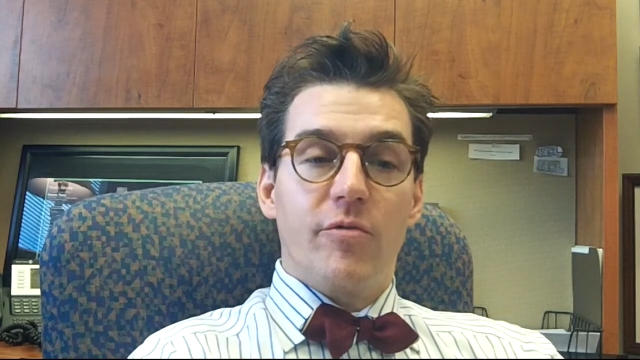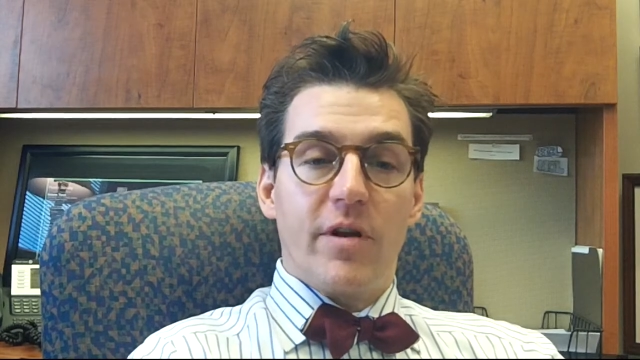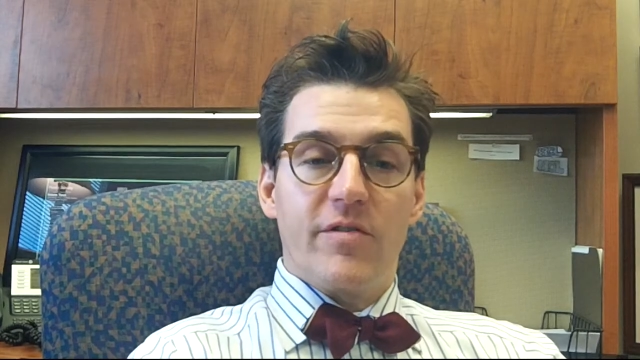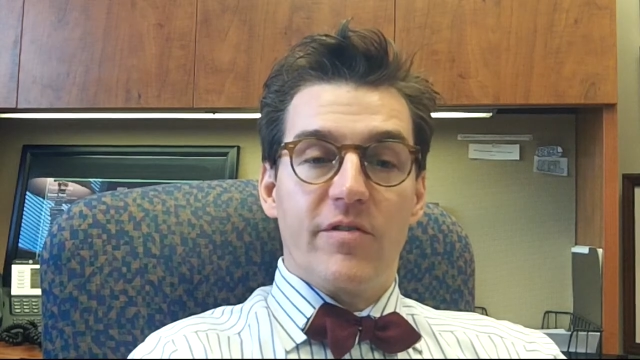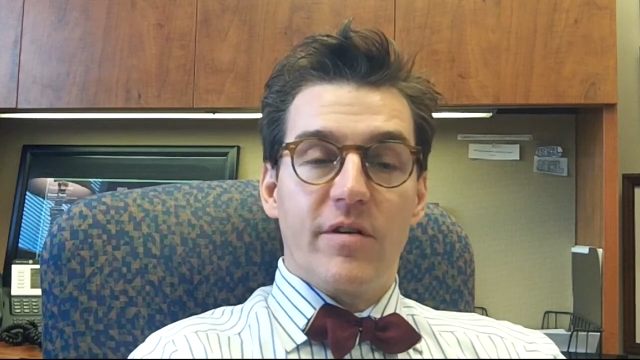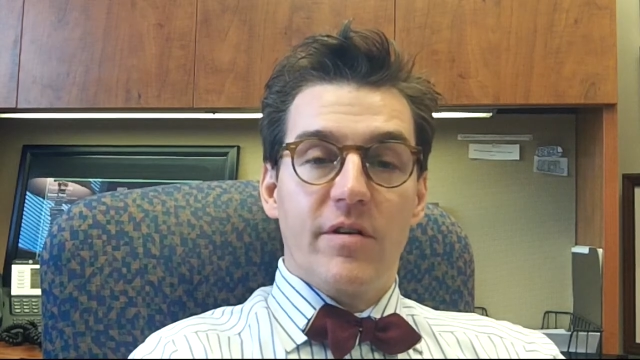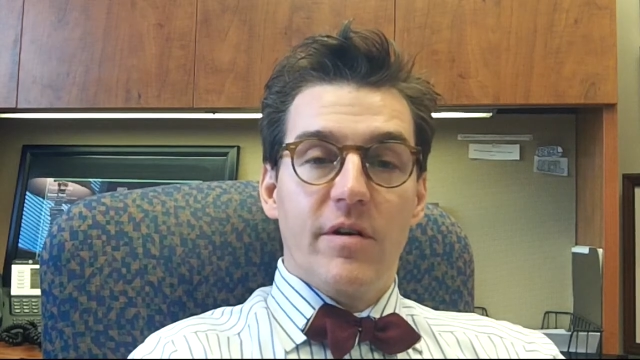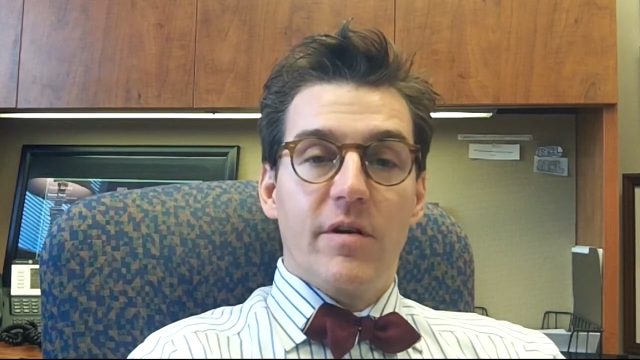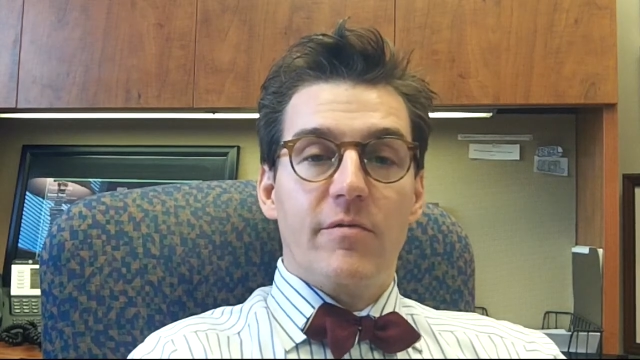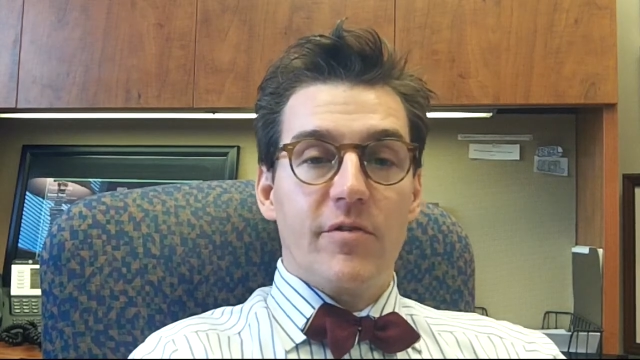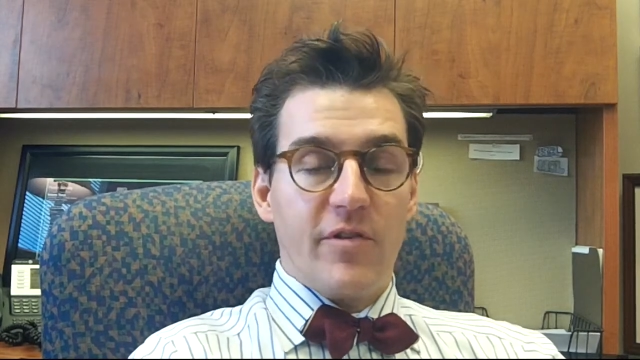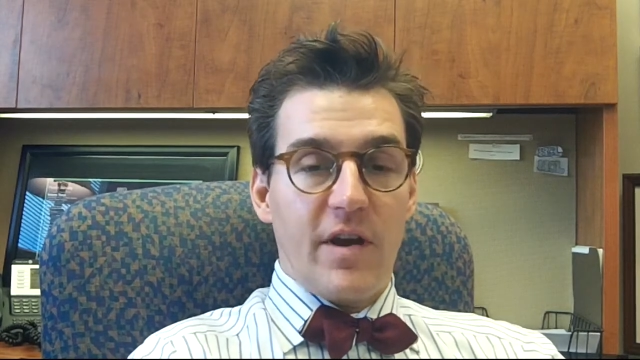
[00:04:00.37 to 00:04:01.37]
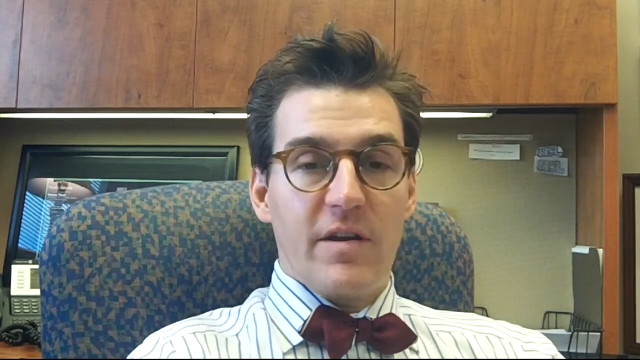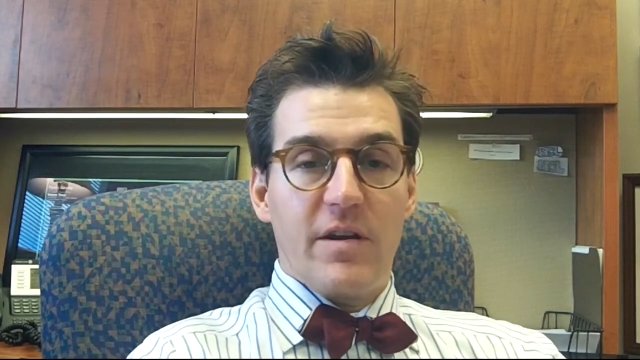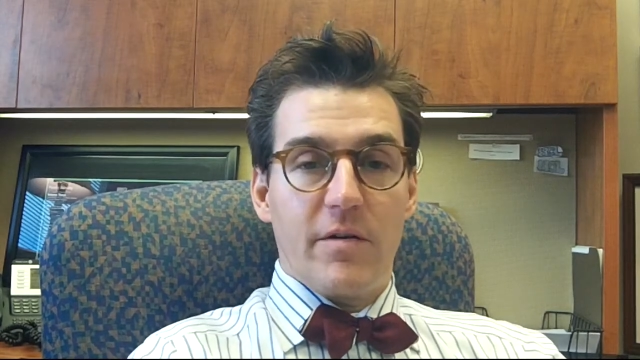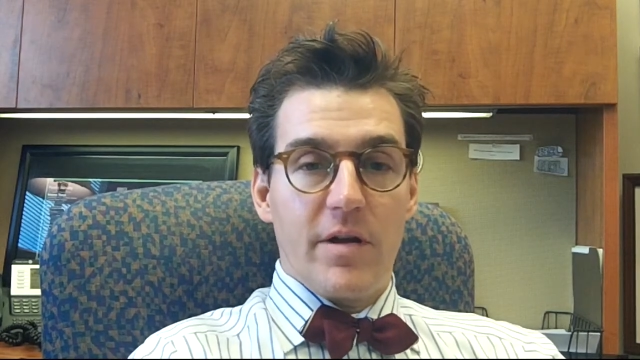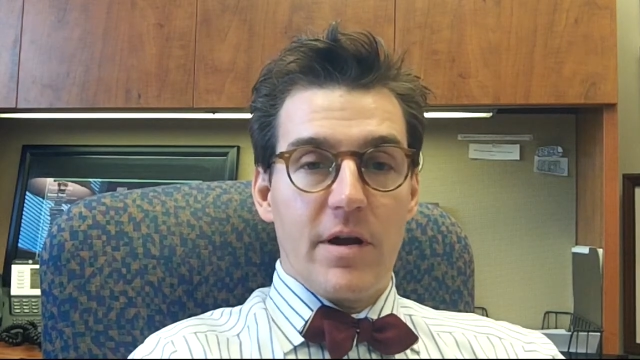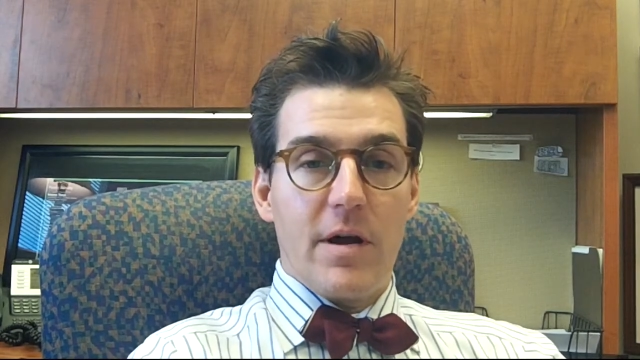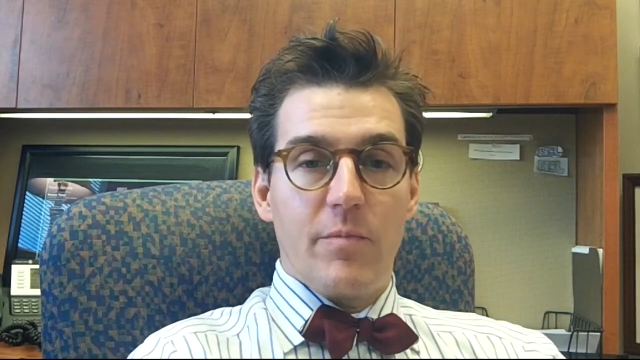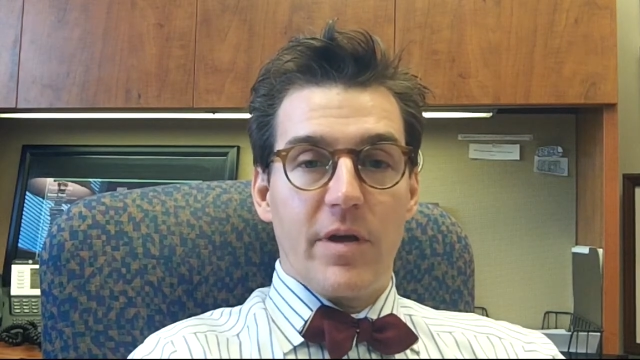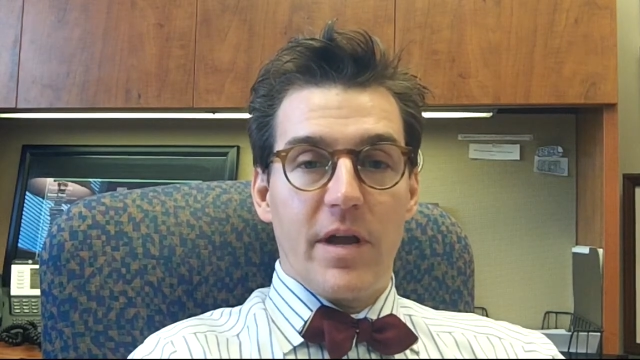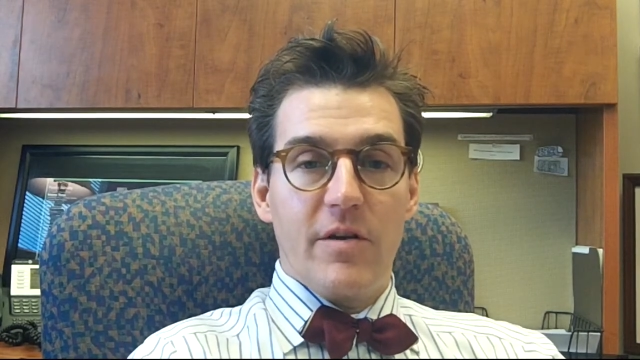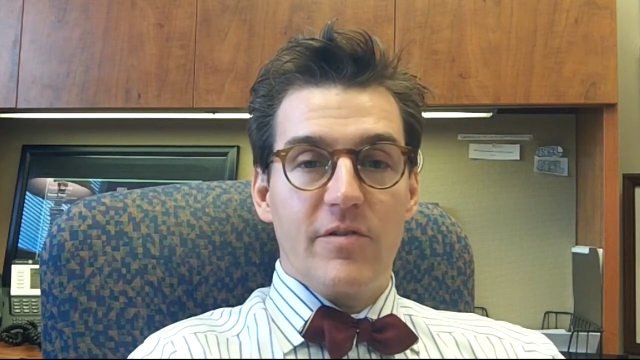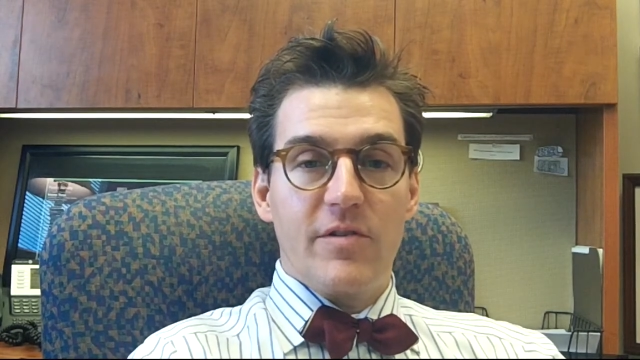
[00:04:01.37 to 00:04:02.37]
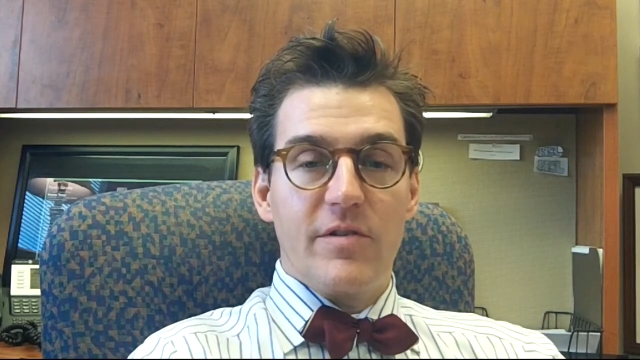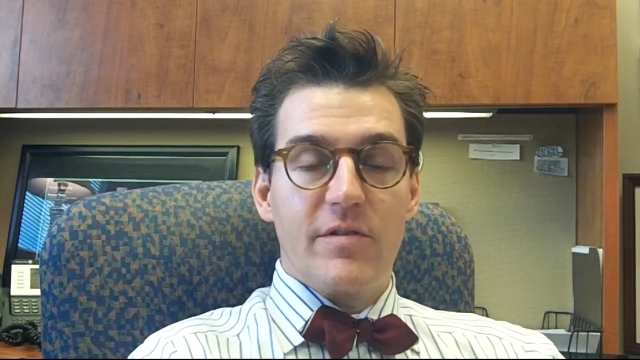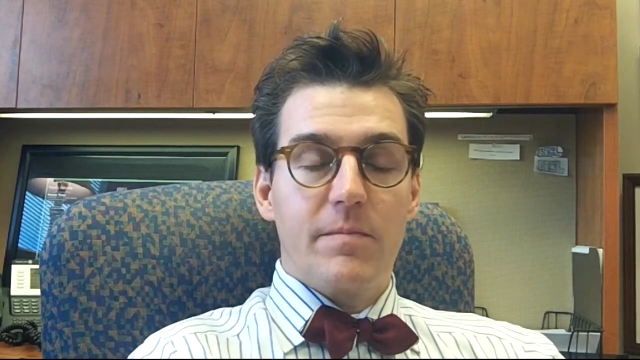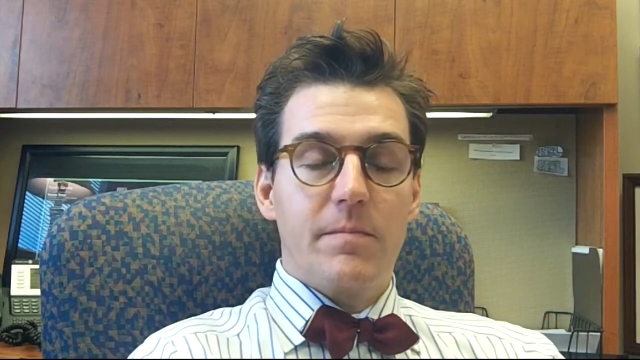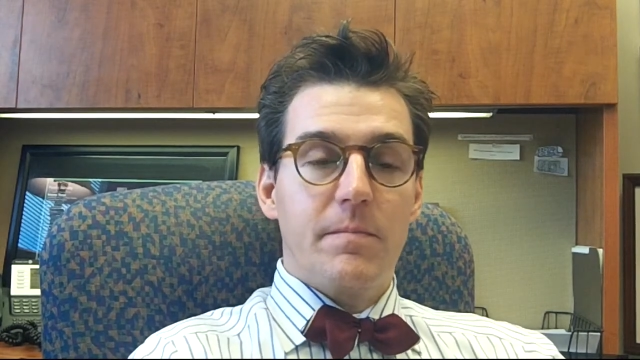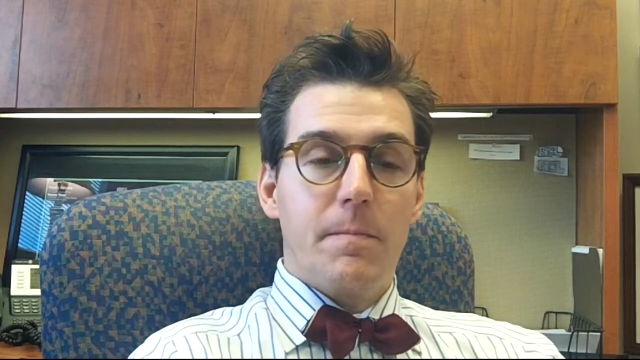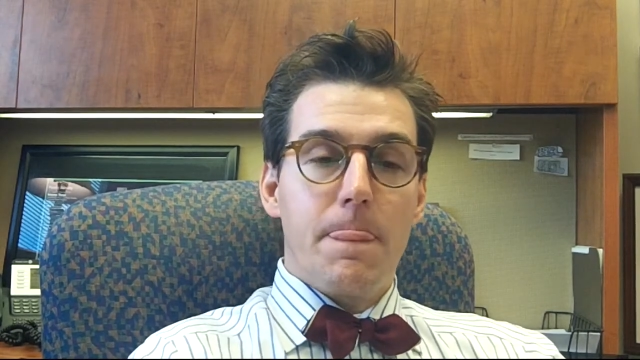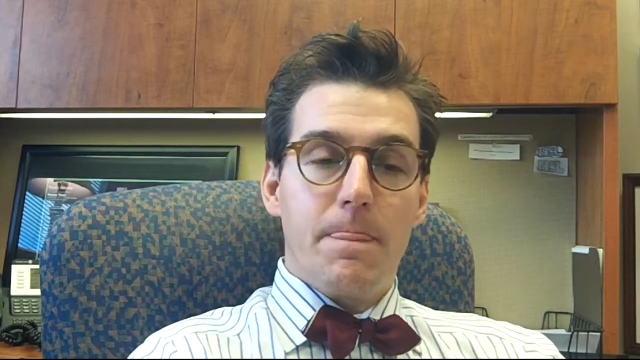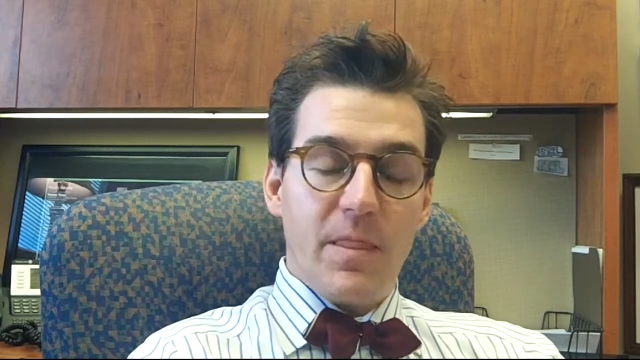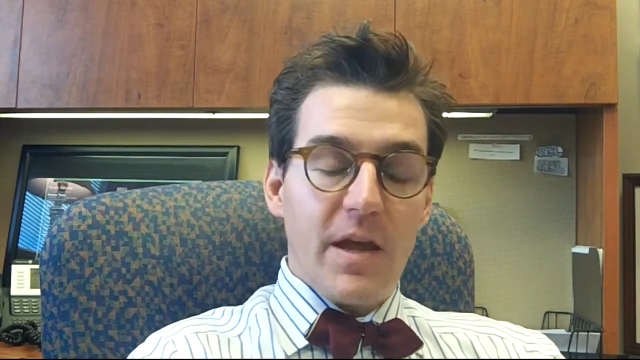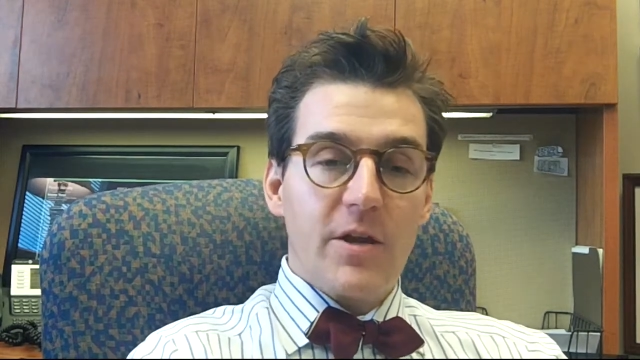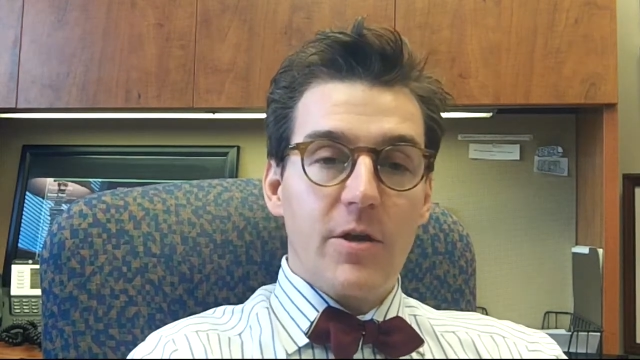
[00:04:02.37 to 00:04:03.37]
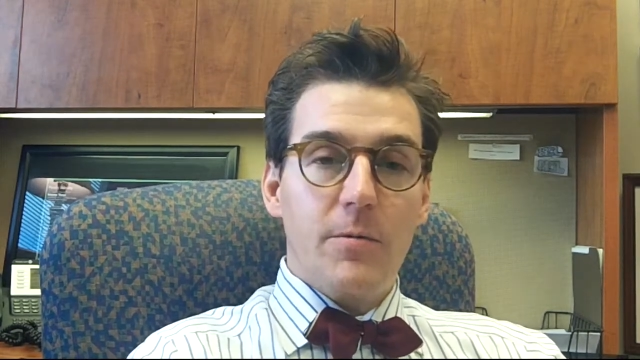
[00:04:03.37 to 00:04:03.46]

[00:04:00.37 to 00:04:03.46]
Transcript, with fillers: risk for secondary complications. Thank